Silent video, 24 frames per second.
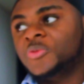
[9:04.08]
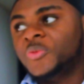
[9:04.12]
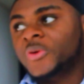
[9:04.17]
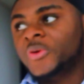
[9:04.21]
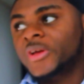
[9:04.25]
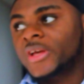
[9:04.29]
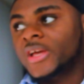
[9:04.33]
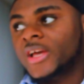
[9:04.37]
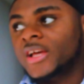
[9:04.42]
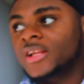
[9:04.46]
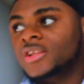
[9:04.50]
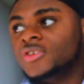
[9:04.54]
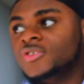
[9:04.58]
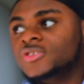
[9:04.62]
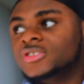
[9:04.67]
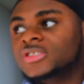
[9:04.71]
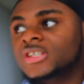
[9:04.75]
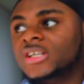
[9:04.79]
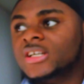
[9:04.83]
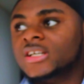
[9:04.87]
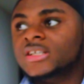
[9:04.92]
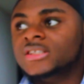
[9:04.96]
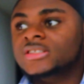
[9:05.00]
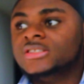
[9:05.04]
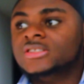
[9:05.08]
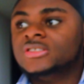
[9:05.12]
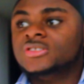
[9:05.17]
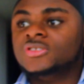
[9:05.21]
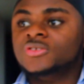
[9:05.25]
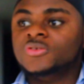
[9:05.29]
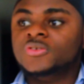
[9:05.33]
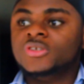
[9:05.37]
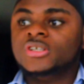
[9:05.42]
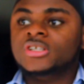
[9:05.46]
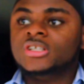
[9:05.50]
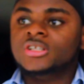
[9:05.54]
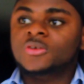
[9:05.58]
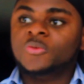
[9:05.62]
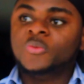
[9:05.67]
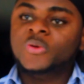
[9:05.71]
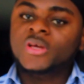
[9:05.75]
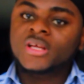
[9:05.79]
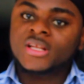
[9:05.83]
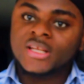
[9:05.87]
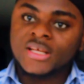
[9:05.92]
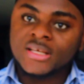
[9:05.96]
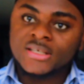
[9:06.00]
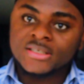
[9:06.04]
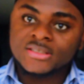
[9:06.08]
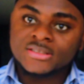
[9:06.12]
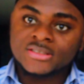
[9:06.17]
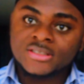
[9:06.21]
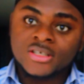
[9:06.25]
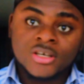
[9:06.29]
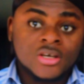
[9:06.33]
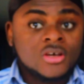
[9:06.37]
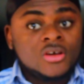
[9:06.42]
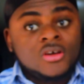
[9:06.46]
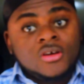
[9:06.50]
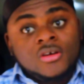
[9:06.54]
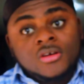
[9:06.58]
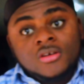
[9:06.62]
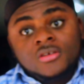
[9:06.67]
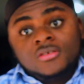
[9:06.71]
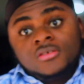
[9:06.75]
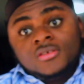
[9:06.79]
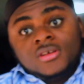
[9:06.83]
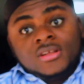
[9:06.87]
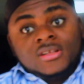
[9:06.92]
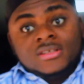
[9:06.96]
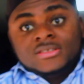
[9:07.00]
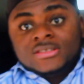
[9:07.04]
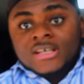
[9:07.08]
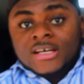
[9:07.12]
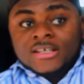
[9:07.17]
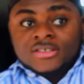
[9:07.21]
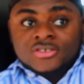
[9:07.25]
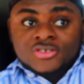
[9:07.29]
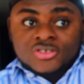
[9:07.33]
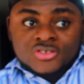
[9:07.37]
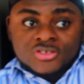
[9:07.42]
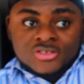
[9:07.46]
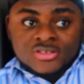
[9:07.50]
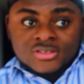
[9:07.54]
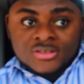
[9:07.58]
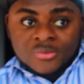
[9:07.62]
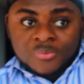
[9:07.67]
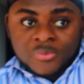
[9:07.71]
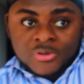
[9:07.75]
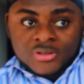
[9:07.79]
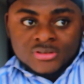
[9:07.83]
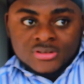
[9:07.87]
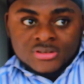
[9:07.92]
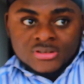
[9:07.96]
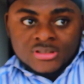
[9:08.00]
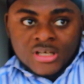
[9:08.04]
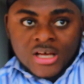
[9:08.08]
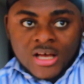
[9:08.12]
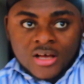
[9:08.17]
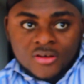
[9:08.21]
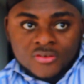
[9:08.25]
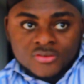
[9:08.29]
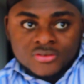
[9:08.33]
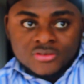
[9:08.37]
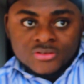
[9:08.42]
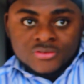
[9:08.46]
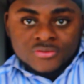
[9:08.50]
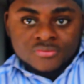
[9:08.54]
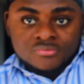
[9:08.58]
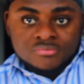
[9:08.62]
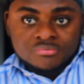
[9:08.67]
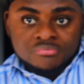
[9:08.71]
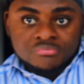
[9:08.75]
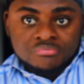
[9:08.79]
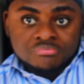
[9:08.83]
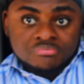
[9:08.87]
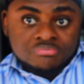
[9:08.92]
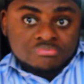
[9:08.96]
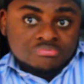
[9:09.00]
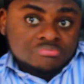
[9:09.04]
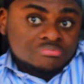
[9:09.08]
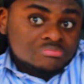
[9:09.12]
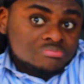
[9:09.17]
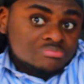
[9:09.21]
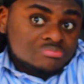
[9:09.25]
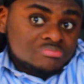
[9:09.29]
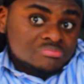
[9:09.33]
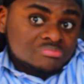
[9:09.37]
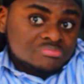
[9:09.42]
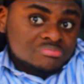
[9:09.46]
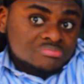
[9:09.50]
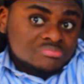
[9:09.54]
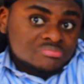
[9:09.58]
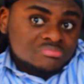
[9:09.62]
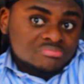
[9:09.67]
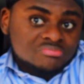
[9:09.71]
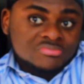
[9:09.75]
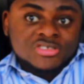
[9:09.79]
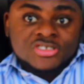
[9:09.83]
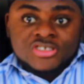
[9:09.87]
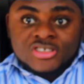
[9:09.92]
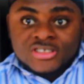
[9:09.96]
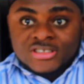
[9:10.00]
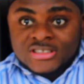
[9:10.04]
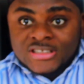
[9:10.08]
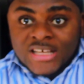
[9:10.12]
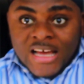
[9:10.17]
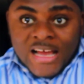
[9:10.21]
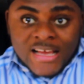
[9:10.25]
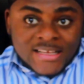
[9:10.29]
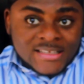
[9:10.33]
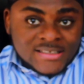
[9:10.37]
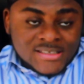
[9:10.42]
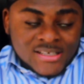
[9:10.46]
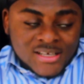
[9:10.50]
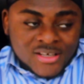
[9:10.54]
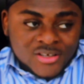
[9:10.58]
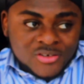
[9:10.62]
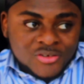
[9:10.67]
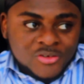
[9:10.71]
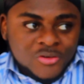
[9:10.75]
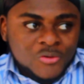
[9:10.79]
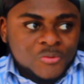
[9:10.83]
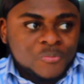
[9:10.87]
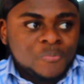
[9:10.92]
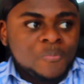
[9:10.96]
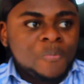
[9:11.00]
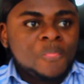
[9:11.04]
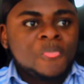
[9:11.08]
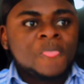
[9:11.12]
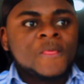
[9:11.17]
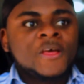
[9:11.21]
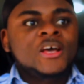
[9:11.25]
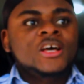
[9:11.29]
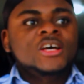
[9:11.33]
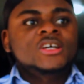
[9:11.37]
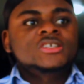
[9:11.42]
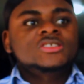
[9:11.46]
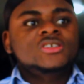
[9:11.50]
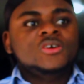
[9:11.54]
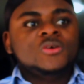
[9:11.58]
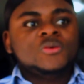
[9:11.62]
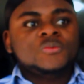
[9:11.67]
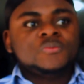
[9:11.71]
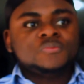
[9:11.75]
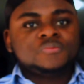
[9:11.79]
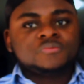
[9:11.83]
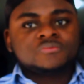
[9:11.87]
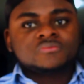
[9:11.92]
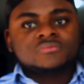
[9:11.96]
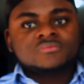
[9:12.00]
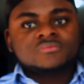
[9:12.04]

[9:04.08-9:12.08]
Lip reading: the weekend, you take it during the weekdays. You can decide to shoot in the person's house. It's just an idea, you know. So